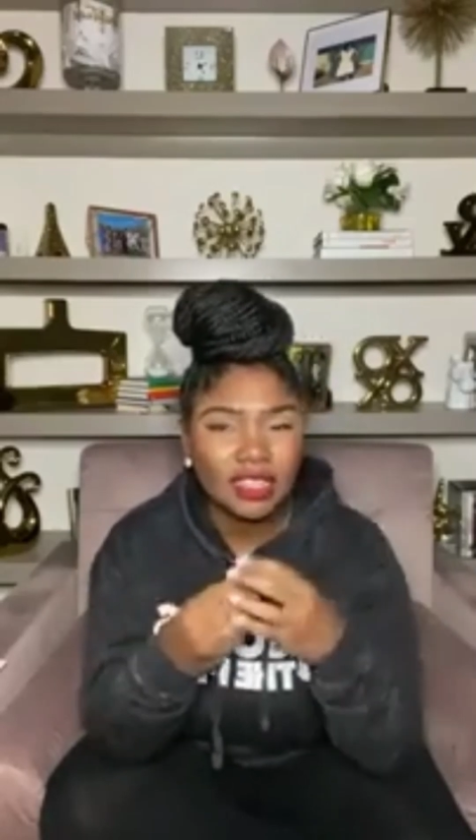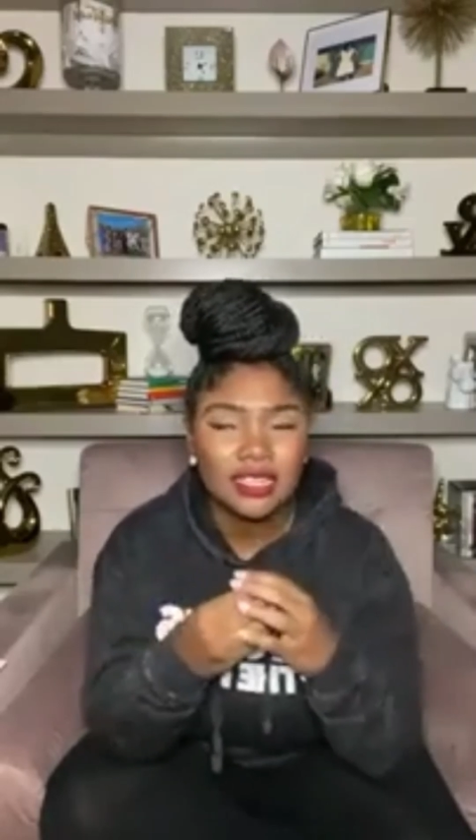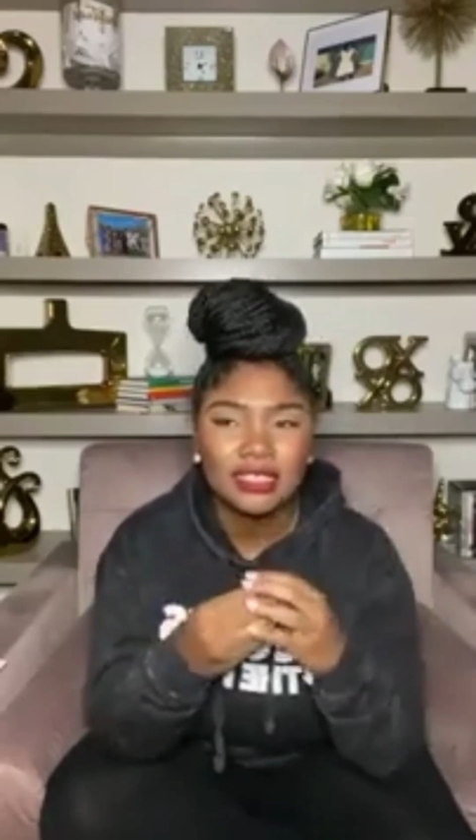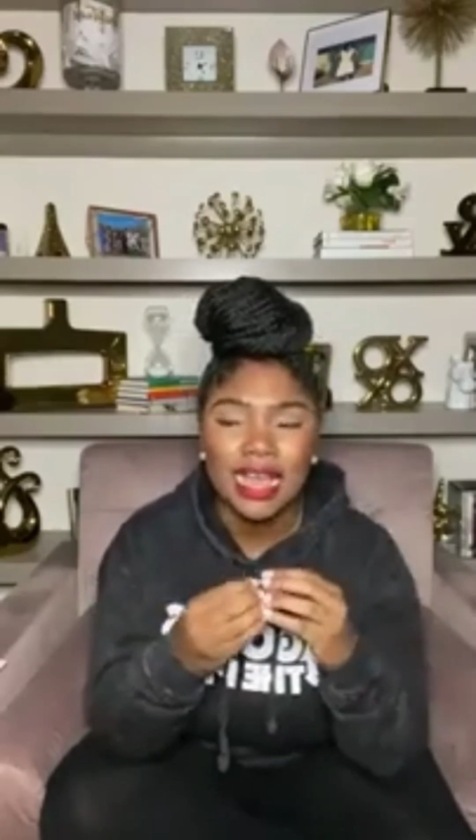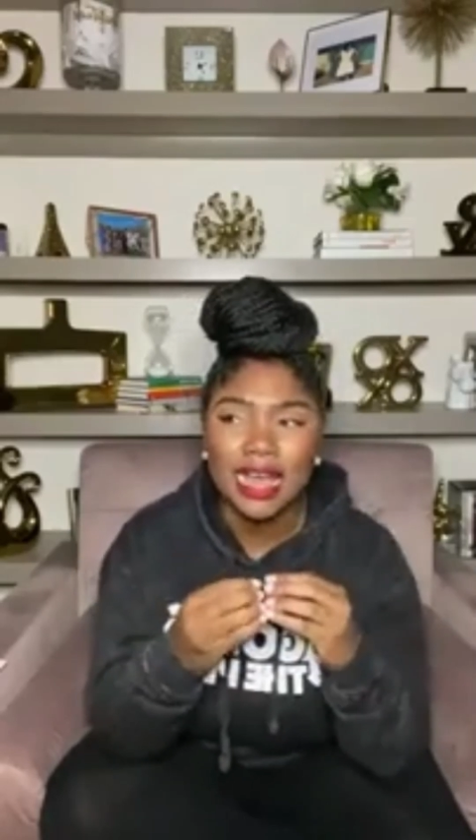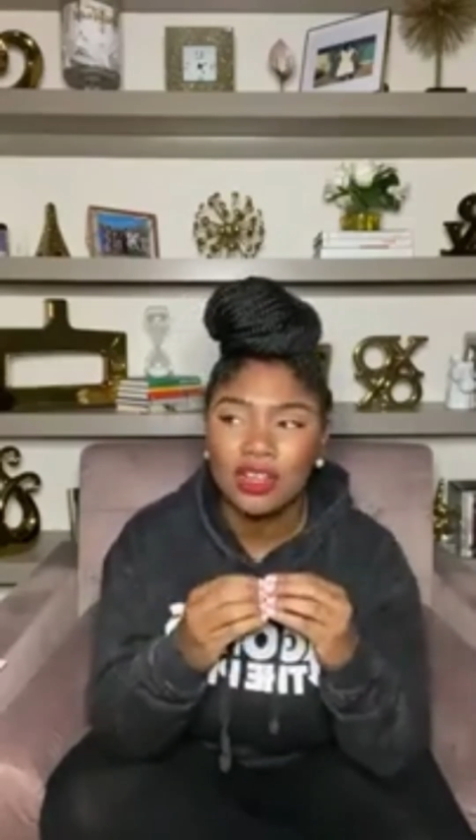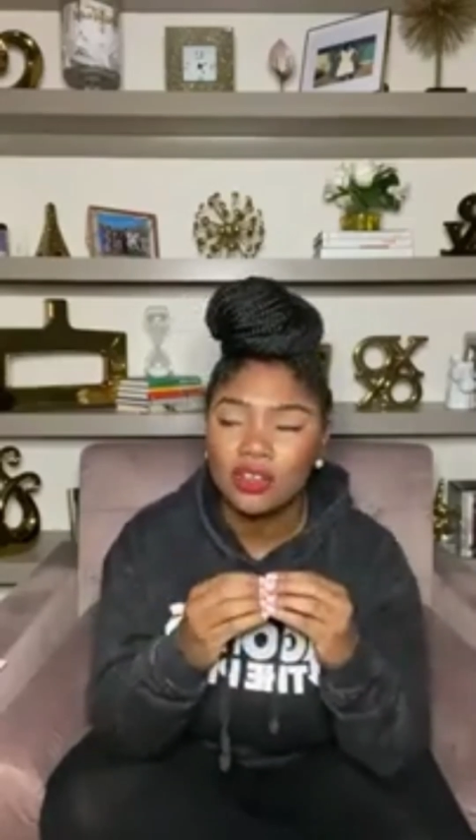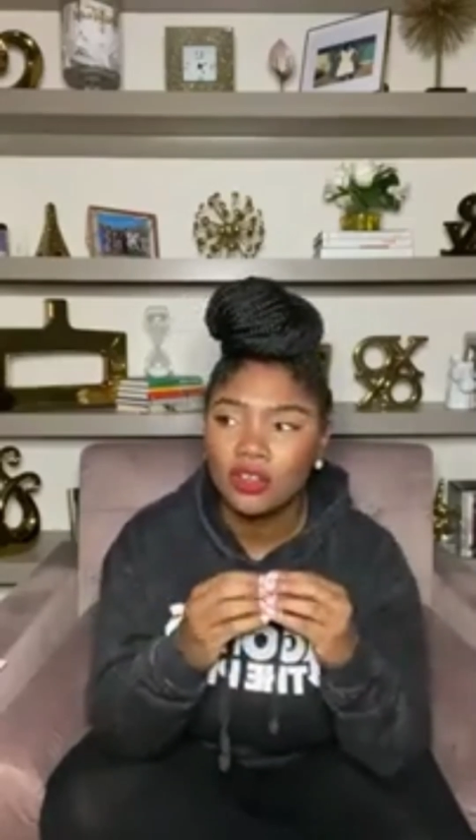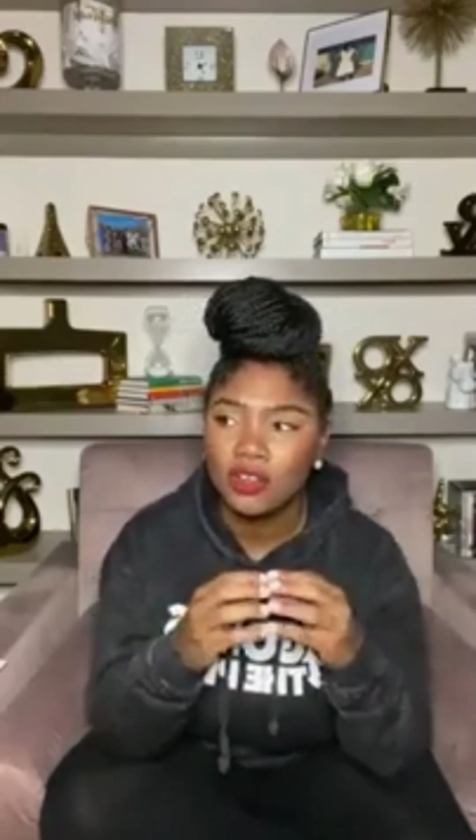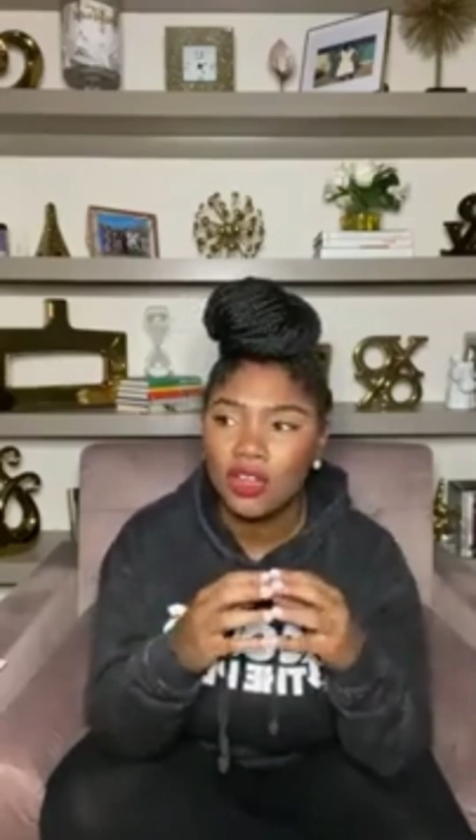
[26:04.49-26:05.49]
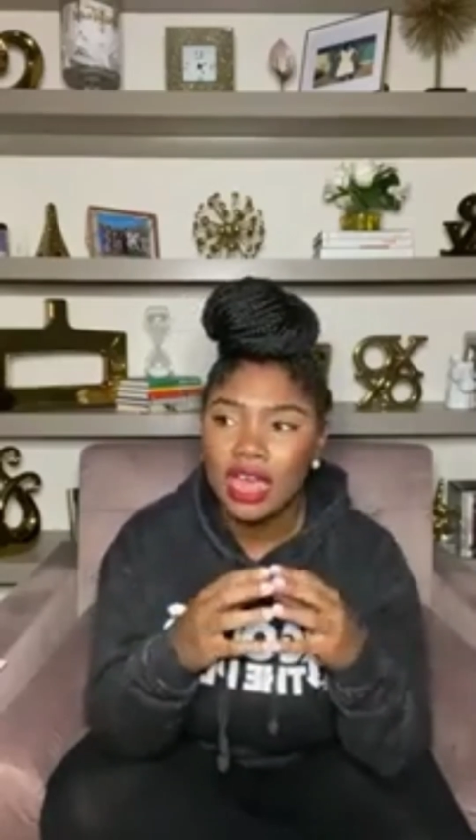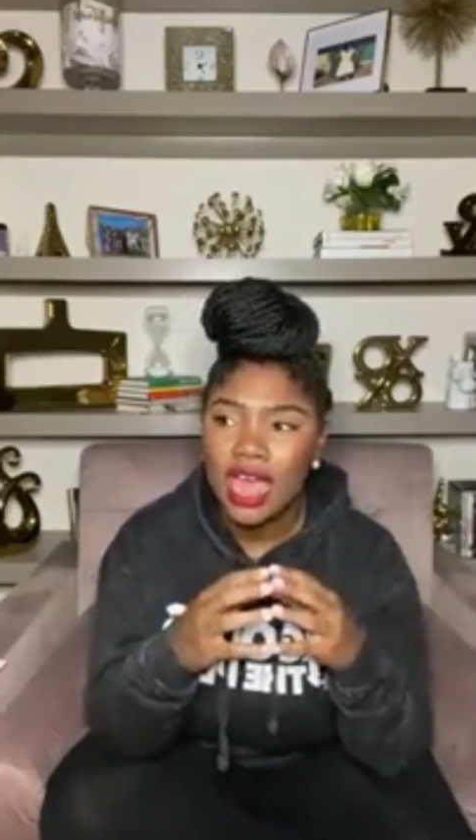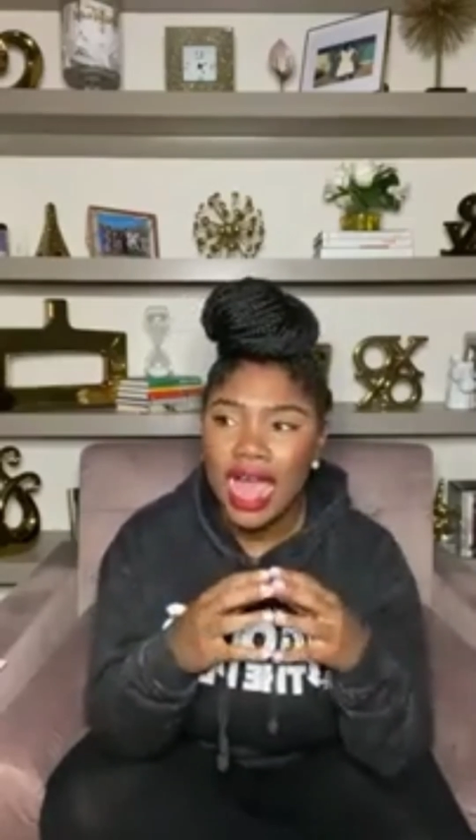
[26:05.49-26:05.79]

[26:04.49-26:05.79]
this. And I don't,